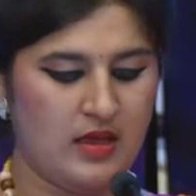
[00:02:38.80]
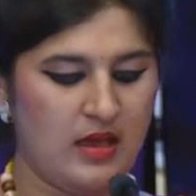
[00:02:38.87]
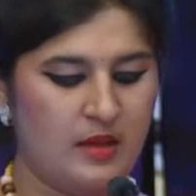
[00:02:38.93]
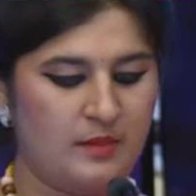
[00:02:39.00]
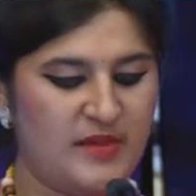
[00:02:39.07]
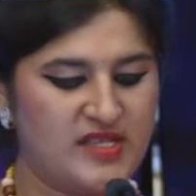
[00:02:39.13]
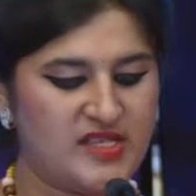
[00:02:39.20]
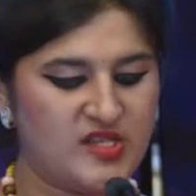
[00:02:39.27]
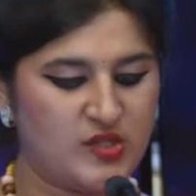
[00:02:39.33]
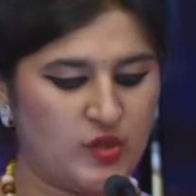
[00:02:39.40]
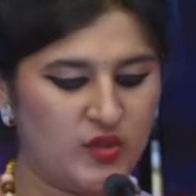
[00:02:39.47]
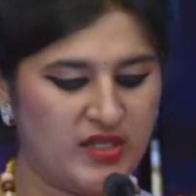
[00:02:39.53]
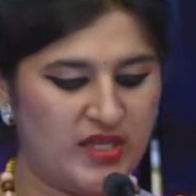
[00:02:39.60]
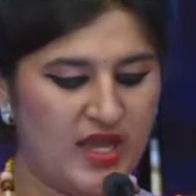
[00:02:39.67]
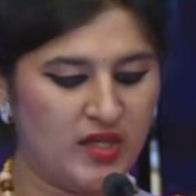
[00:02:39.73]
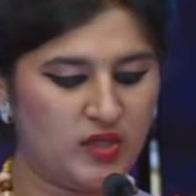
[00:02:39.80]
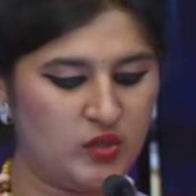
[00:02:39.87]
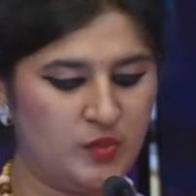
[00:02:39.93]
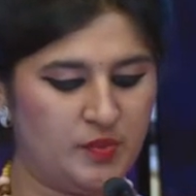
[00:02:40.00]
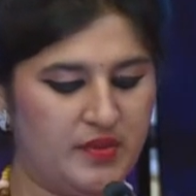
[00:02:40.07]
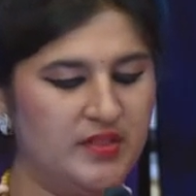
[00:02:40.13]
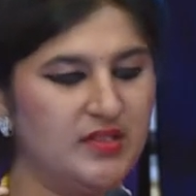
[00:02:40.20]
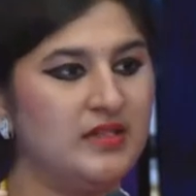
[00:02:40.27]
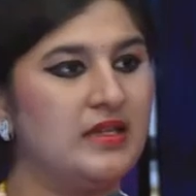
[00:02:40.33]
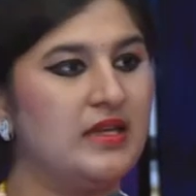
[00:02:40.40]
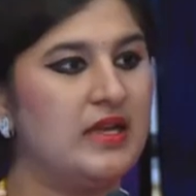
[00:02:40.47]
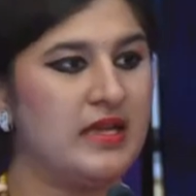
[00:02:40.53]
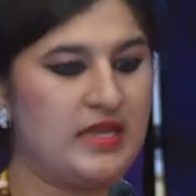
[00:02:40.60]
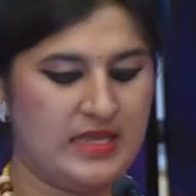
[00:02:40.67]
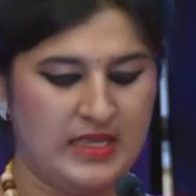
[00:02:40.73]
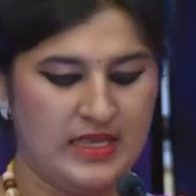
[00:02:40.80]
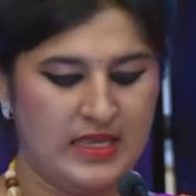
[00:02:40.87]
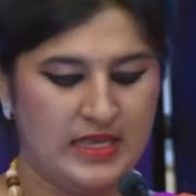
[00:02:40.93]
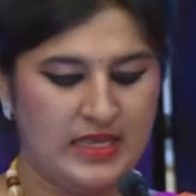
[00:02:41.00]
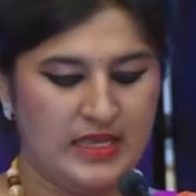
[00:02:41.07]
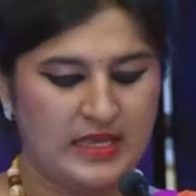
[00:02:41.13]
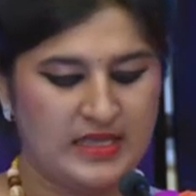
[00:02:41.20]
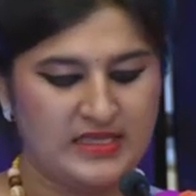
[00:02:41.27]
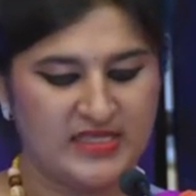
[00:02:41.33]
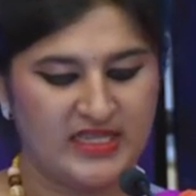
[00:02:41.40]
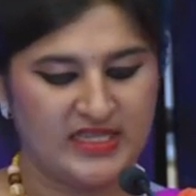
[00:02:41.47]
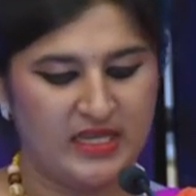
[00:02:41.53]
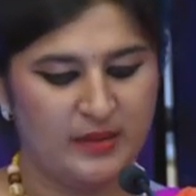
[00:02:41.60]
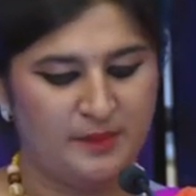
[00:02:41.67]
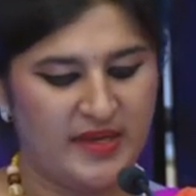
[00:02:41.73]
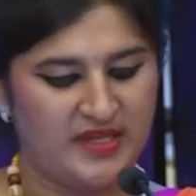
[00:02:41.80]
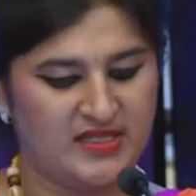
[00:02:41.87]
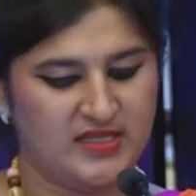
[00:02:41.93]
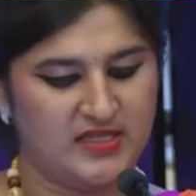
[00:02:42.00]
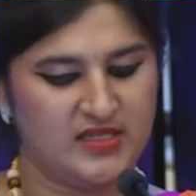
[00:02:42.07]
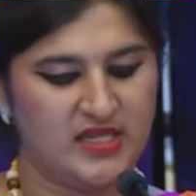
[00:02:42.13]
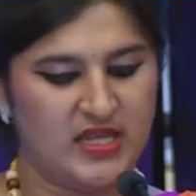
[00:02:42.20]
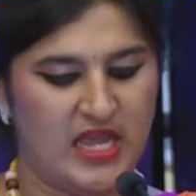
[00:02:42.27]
Ms. Sonia Cooper, Senior Patent